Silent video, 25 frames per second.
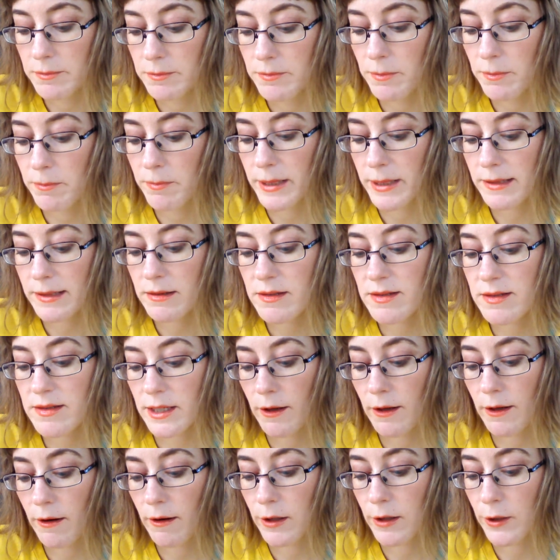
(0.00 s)
Bills
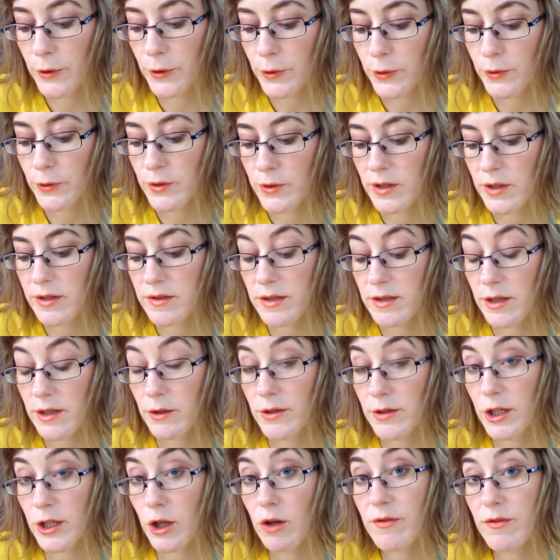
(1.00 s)
include, so
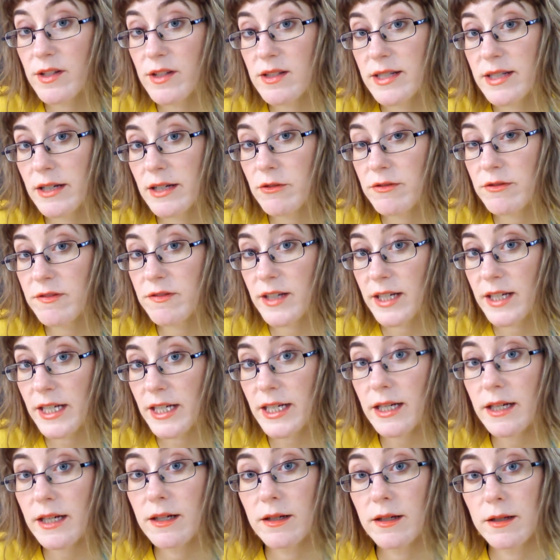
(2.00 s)
the office tower
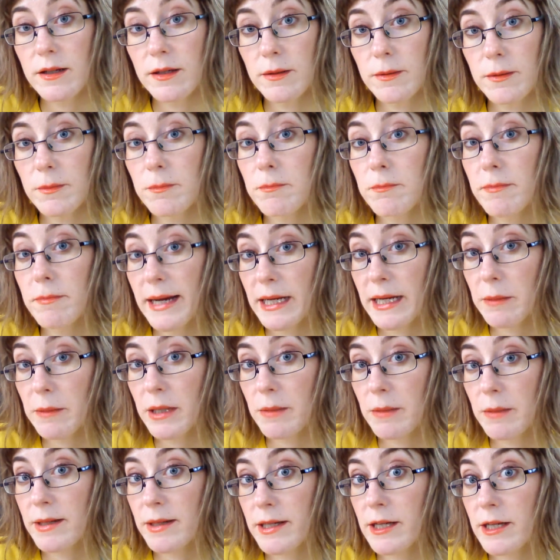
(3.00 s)
fee may
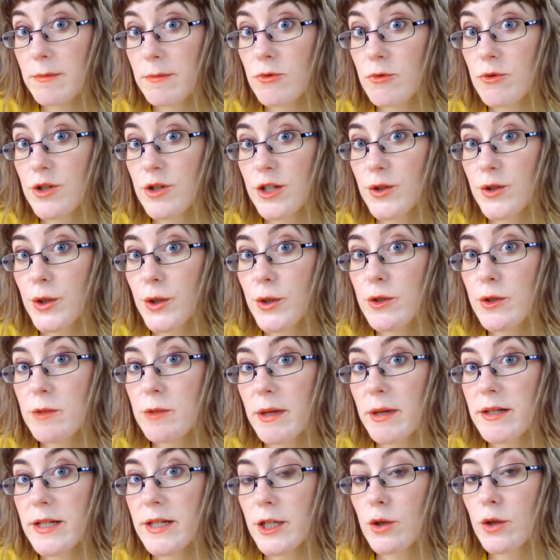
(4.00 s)
be applicable to you
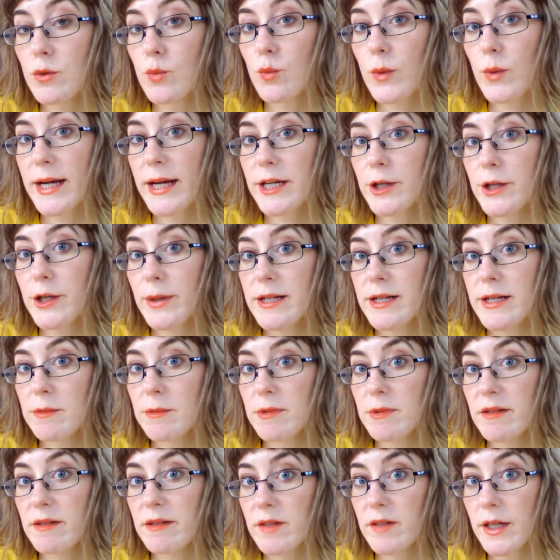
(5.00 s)
depending on where you end
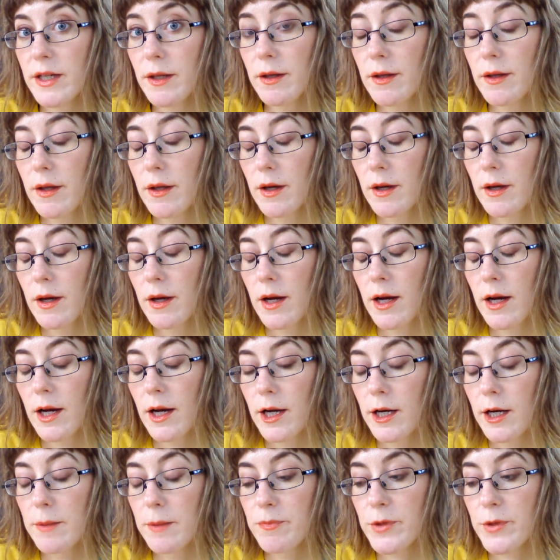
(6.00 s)
up living.
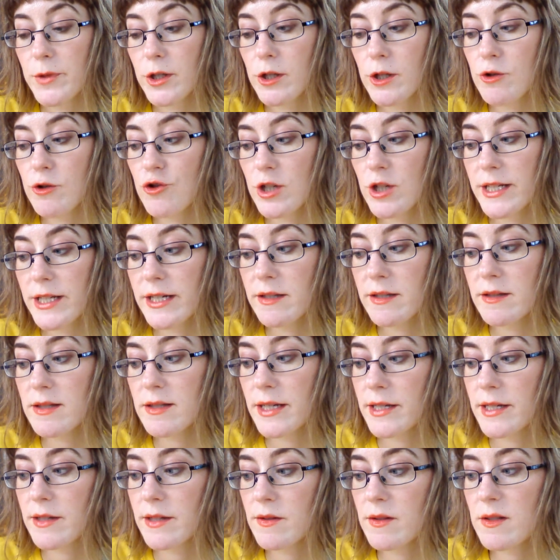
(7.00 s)
Usually it's
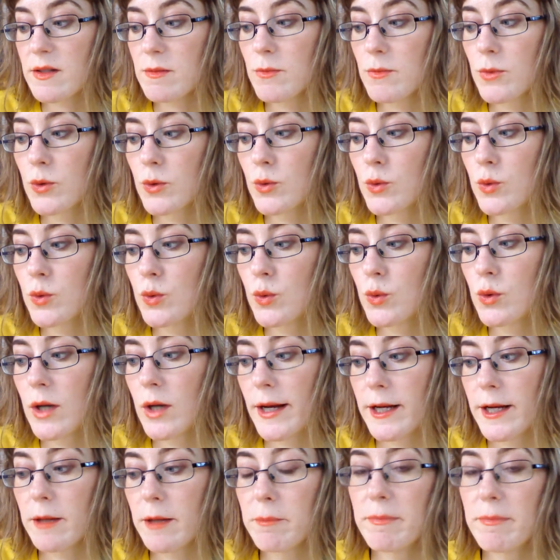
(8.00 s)
a small,
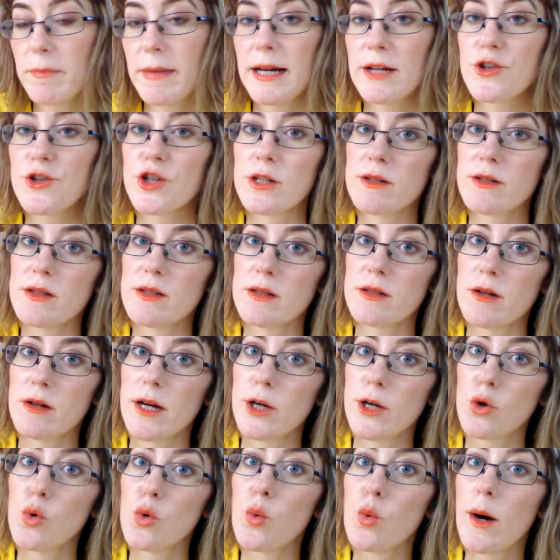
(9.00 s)
like a bachelor
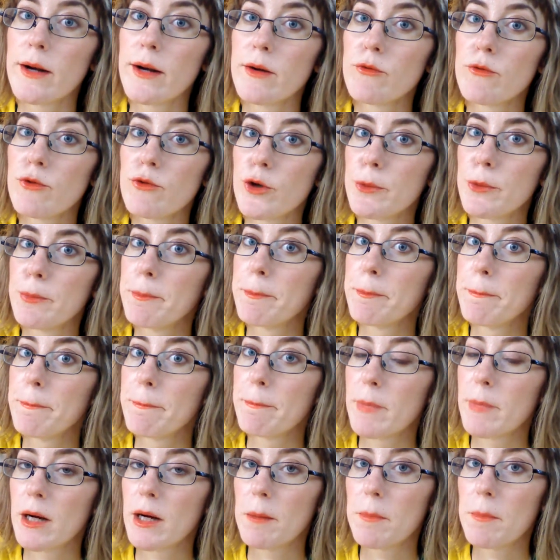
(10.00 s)
style one-room
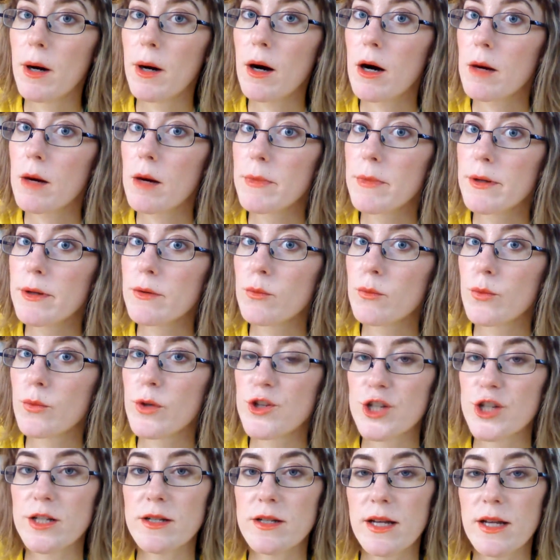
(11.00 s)
apartment,
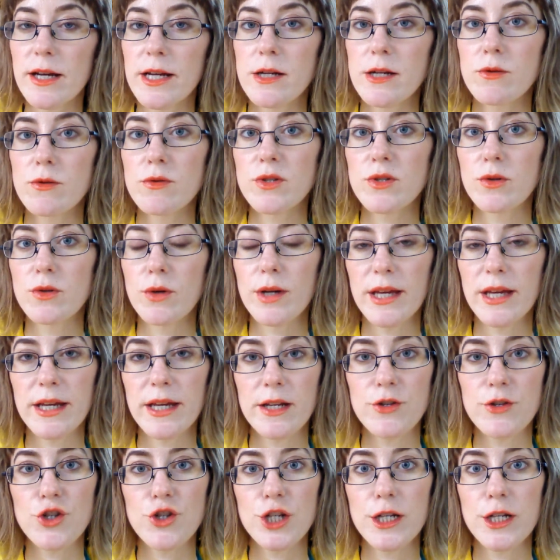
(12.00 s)
which entails your
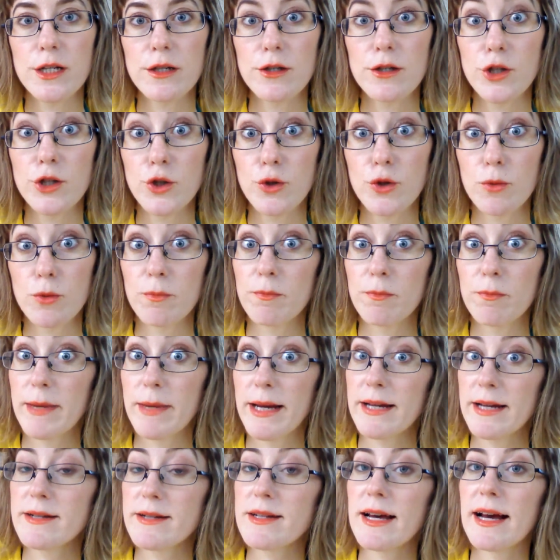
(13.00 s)
kitchen, your
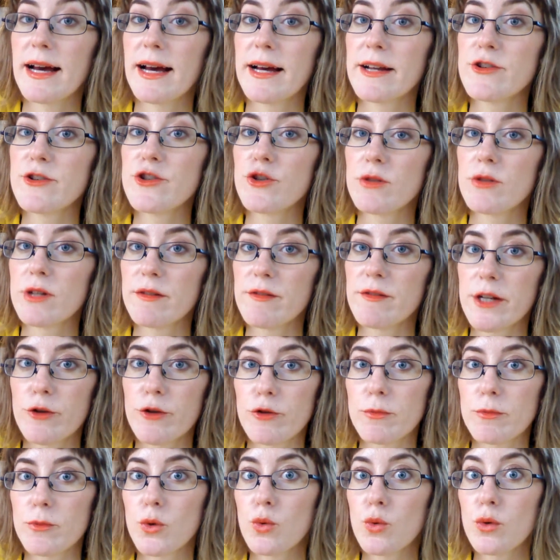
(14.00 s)
bed and your living
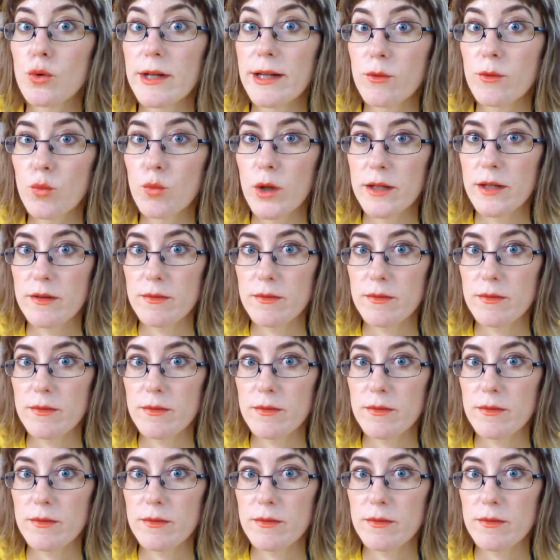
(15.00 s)
room all in one